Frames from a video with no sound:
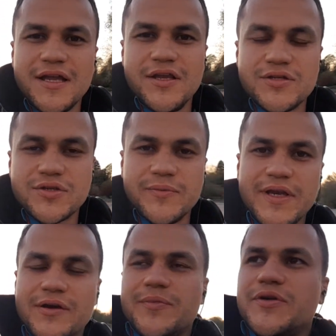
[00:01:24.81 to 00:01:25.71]
there's so
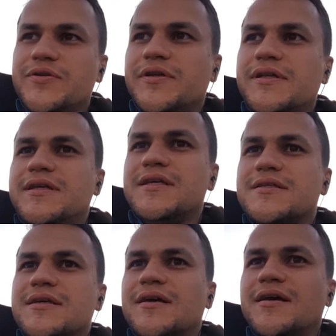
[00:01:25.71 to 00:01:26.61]
many
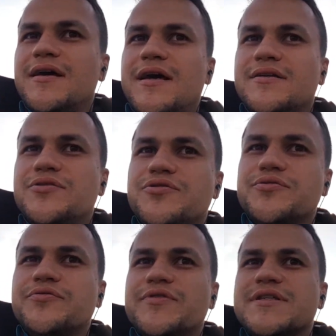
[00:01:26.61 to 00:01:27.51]
opportunities, and the
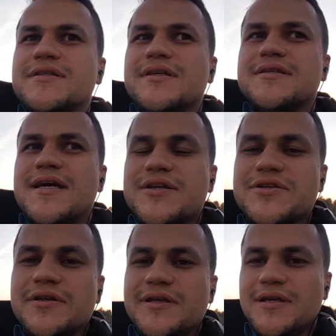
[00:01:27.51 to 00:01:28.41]
true risk is
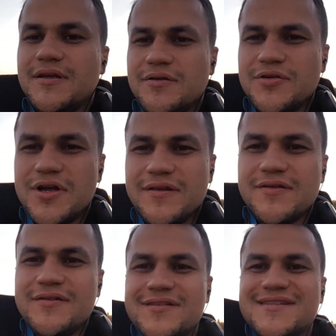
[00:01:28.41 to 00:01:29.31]
actually not
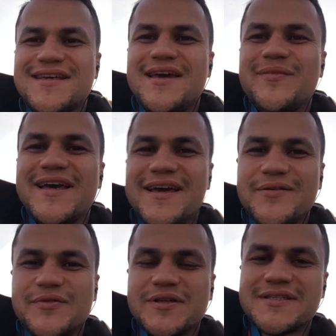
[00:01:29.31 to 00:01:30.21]
the same like it
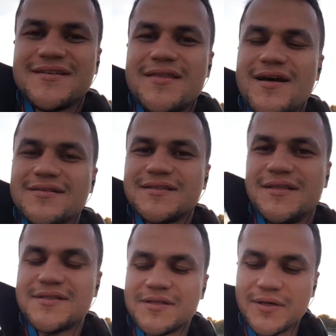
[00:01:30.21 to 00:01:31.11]
was 1,000
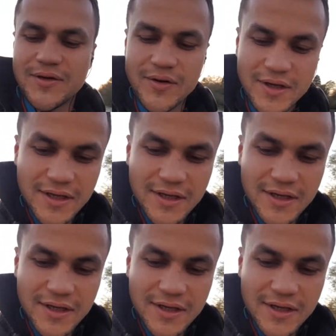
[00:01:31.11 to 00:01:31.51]
years ago,